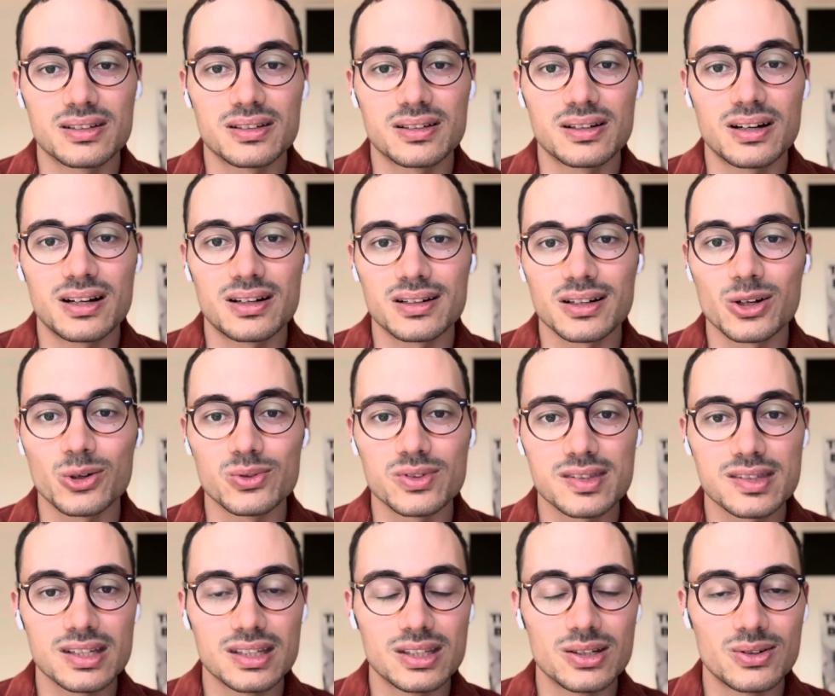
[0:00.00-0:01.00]
are
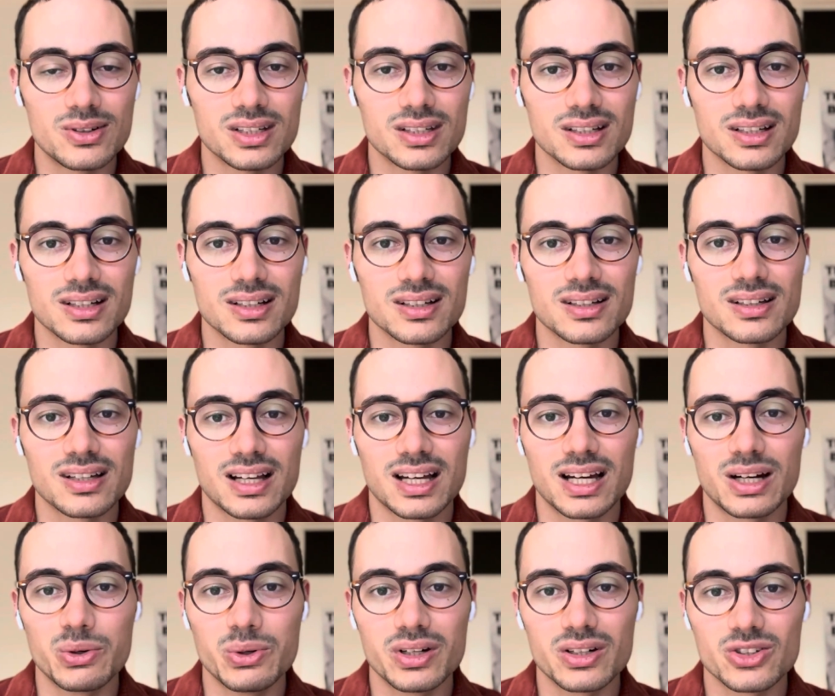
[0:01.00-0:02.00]
considering a
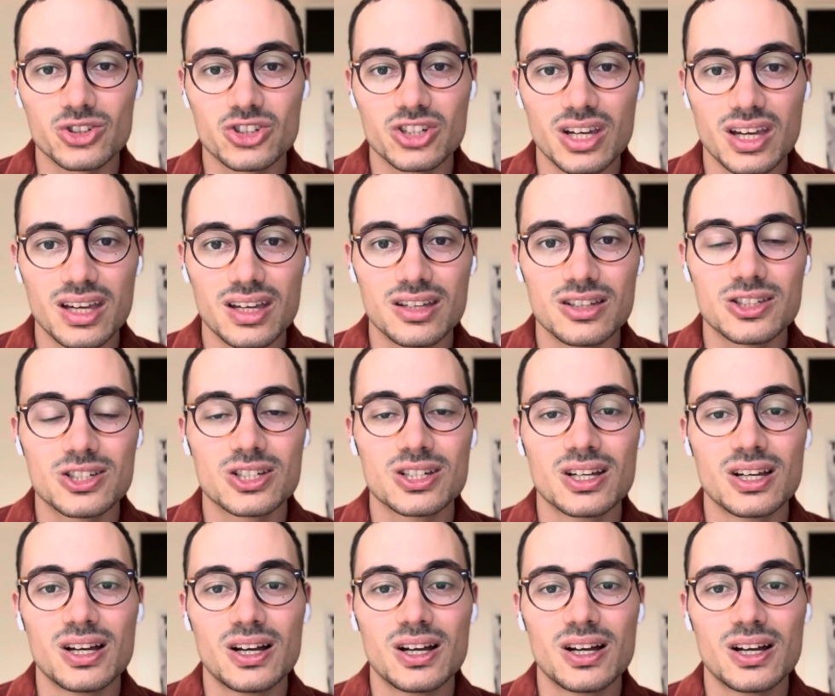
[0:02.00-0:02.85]
career change,